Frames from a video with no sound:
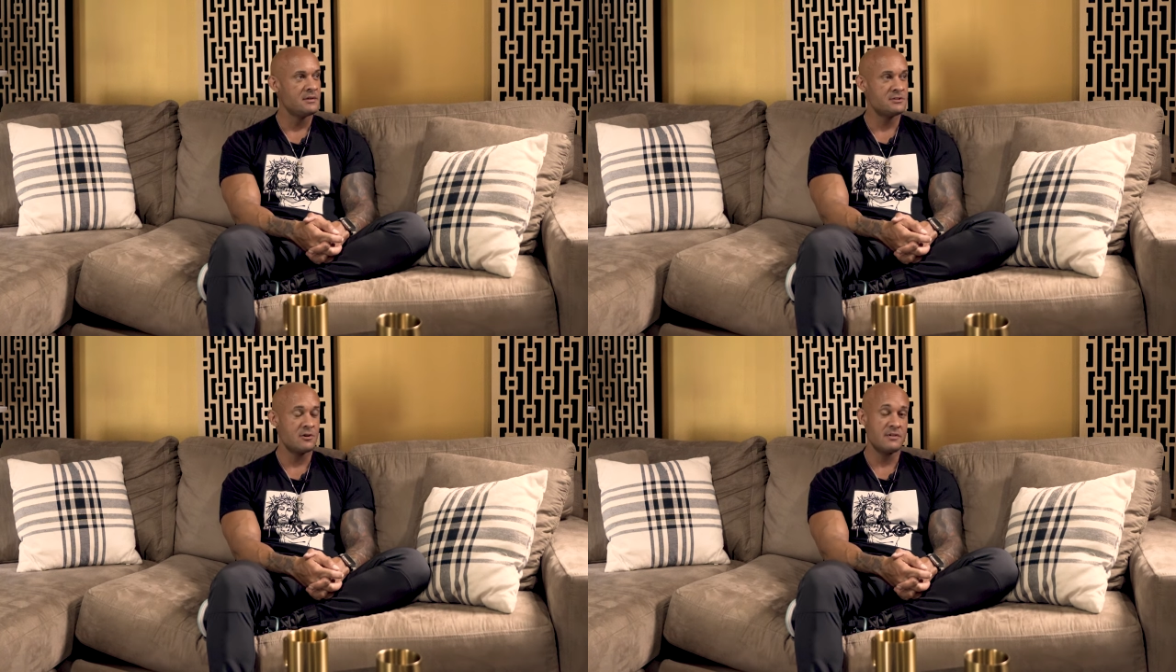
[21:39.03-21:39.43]

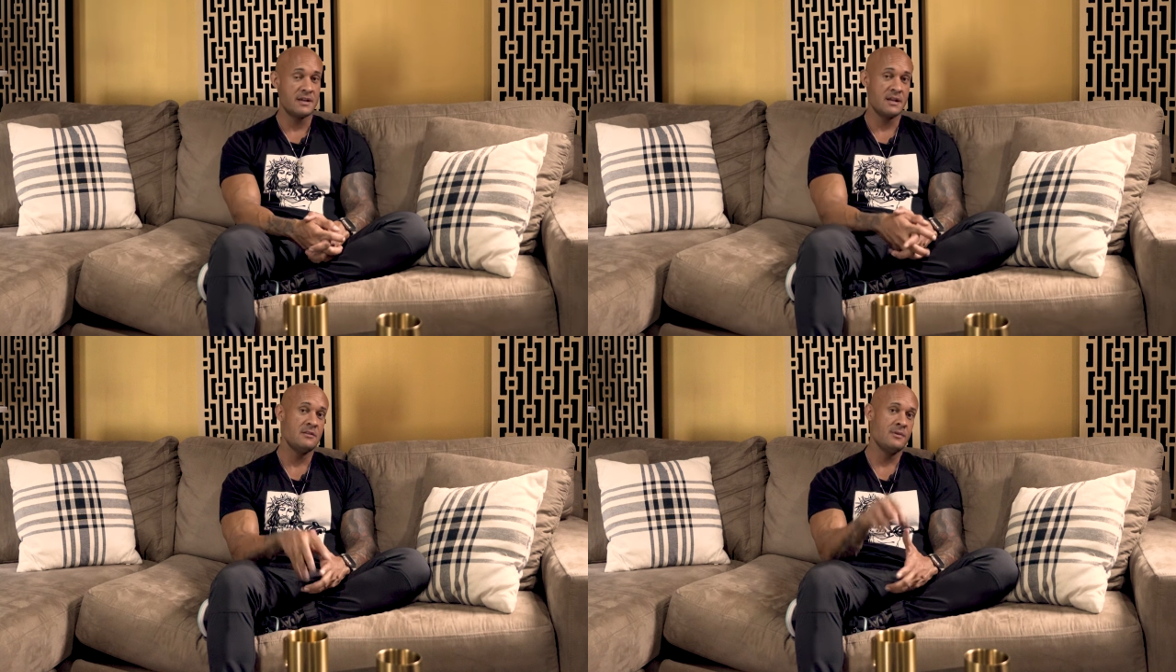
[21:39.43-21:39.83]
So
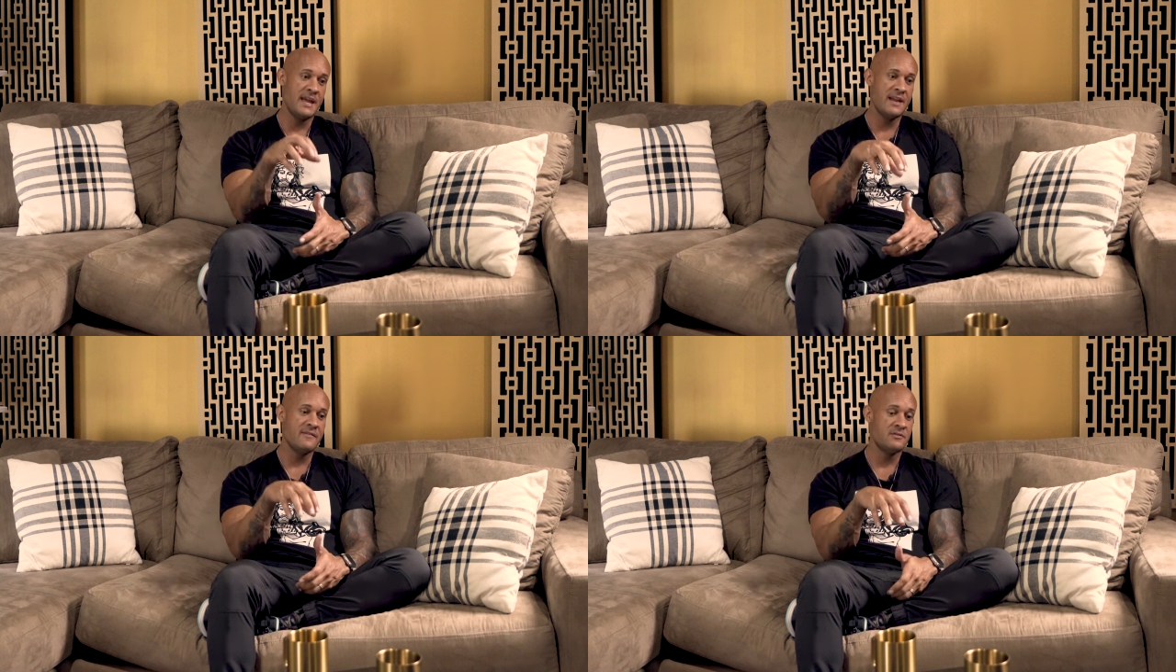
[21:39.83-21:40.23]
like in New
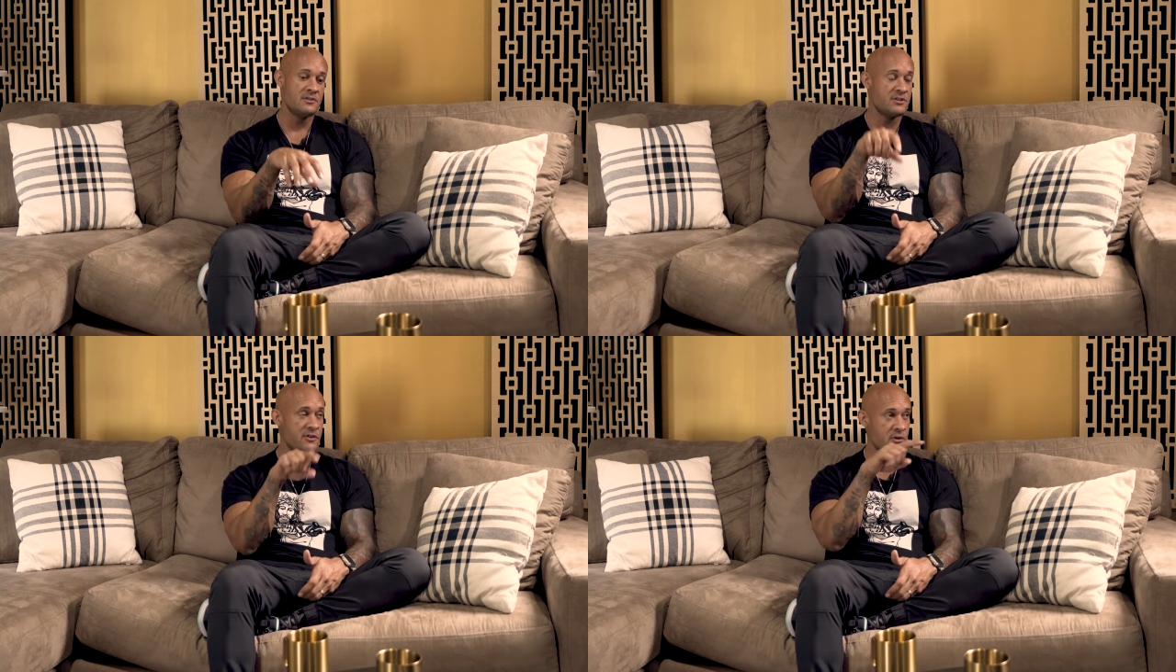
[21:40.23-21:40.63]
Haven,
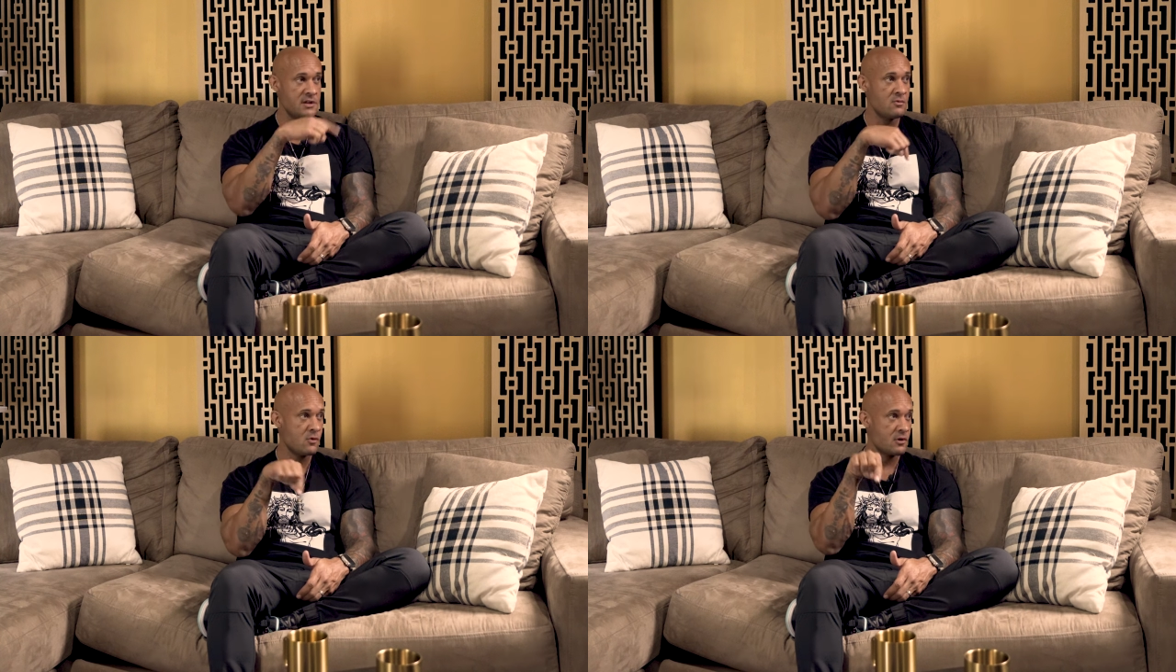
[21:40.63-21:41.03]
there's
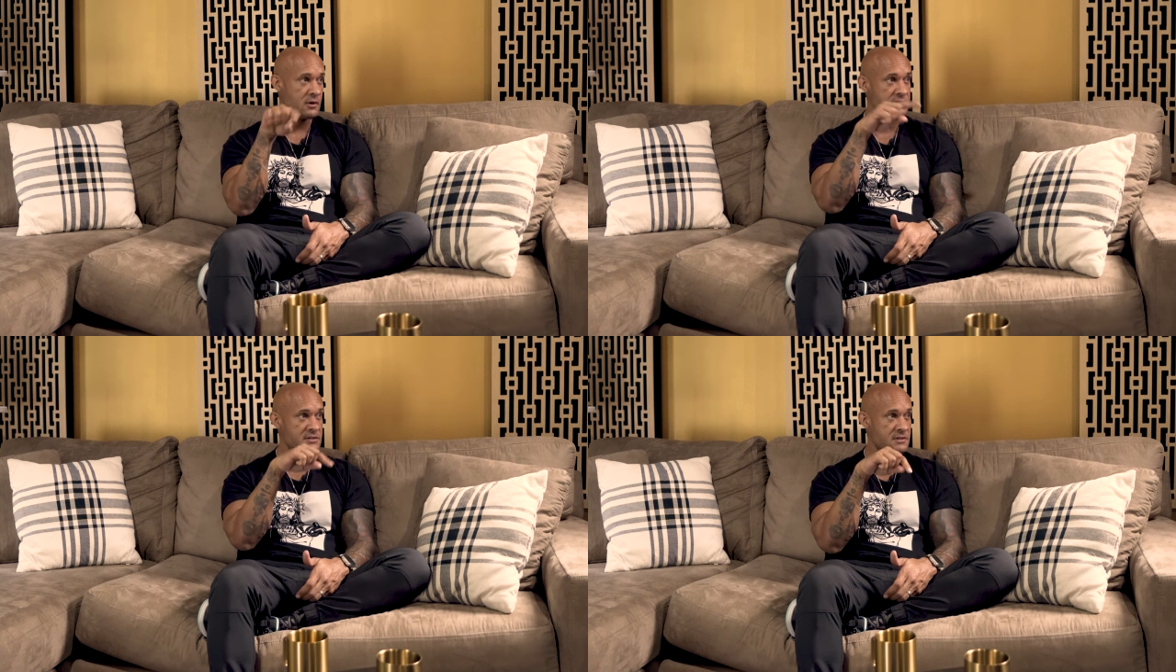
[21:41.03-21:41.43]
30
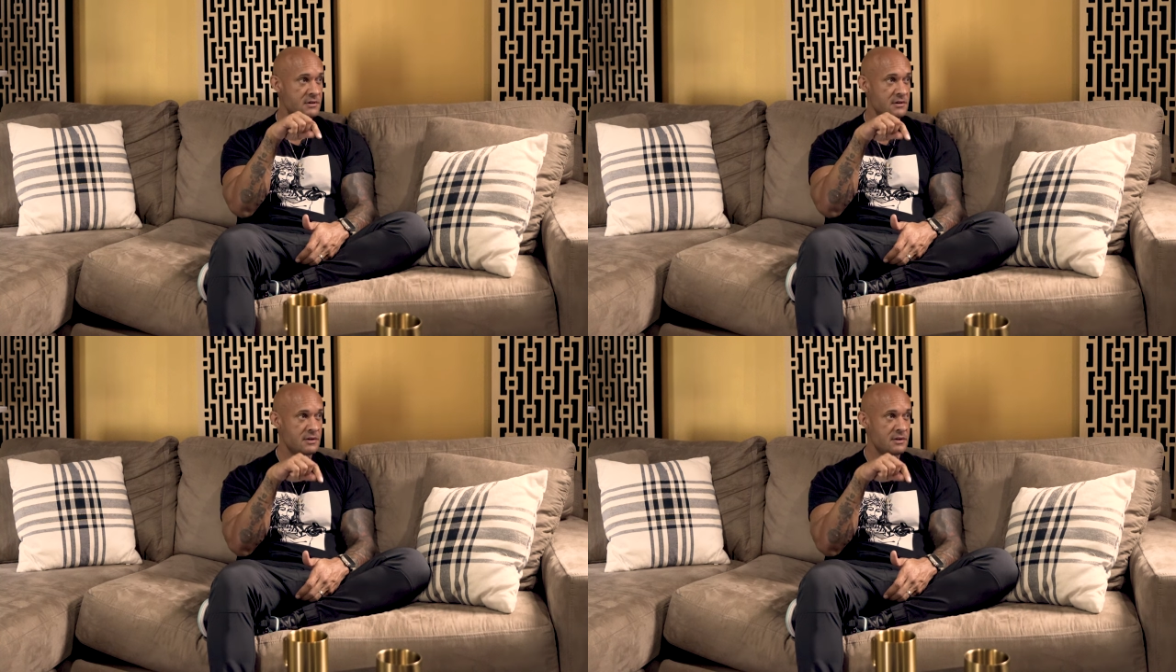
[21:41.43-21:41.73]
wards.